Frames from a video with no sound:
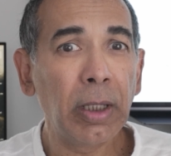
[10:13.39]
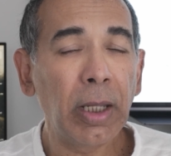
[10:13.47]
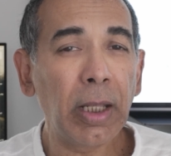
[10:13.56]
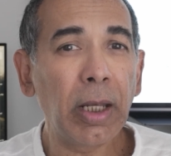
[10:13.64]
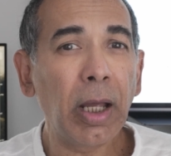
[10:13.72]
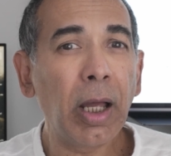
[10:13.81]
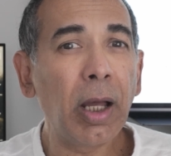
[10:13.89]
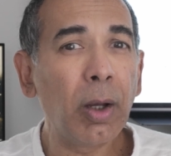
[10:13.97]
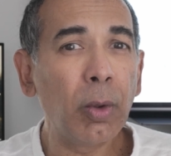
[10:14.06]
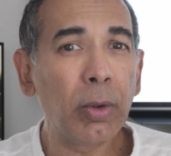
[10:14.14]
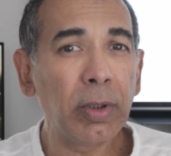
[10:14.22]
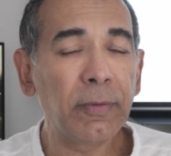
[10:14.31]
And
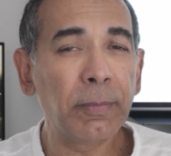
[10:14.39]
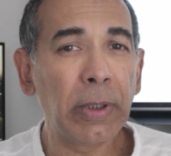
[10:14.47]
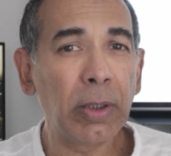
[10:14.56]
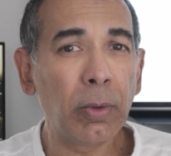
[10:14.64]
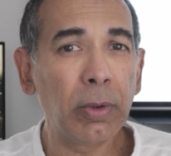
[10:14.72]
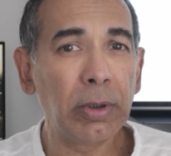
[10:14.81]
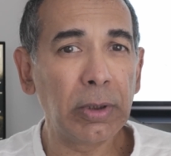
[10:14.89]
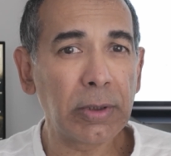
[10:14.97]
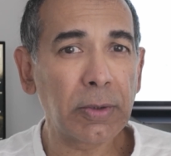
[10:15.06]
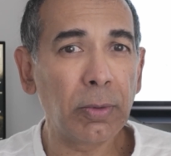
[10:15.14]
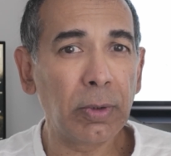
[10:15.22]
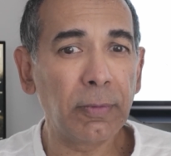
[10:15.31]
how is my
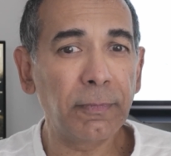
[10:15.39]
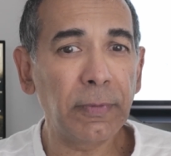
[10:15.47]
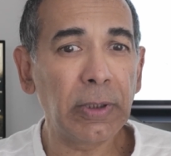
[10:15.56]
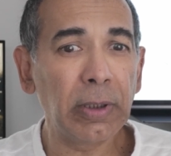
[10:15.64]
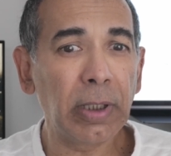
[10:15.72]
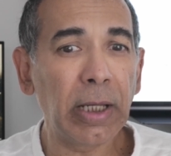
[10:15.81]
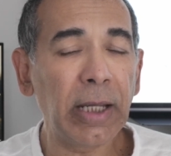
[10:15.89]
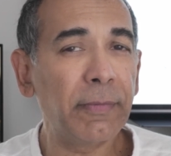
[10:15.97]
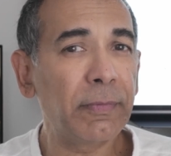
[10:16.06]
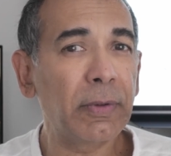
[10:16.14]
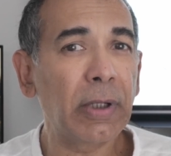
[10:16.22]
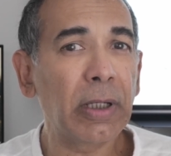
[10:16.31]
audience going to feel
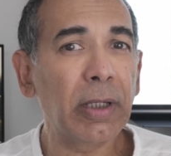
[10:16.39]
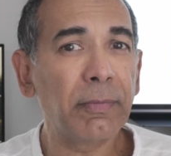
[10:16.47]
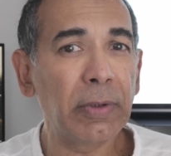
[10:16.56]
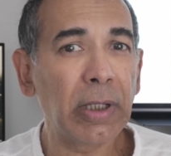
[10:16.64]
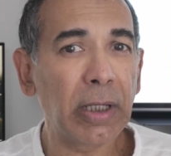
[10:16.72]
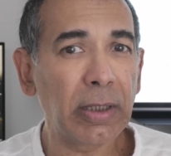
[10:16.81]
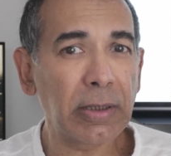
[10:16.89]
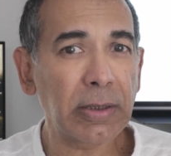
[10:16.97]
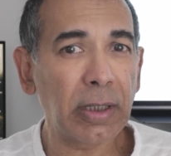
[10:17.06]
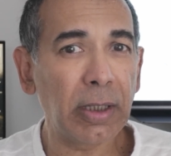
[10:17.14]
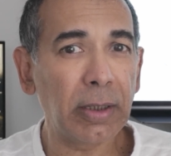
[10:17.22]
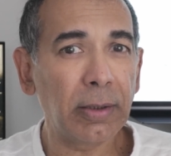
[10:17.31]
after I have enhanced
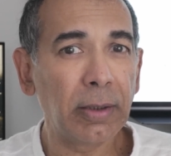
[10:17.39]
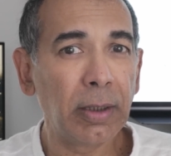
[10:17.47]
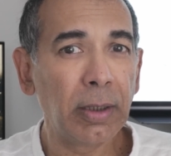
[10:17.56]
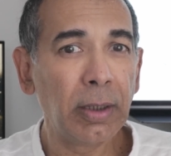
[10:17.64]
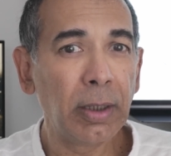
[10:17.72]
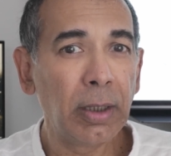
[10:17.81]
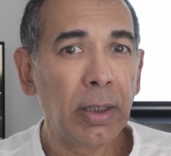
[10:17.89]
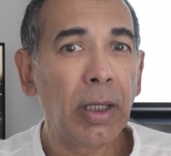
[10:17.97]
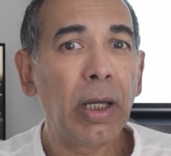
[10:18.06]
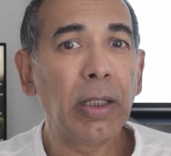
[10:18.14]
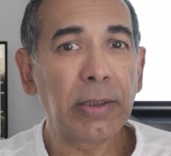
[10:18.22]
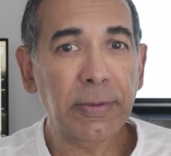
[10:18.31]
that?
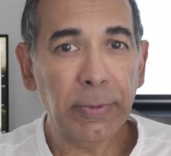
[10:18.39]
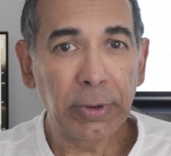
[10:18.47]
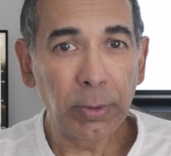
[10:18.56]
I'll speak to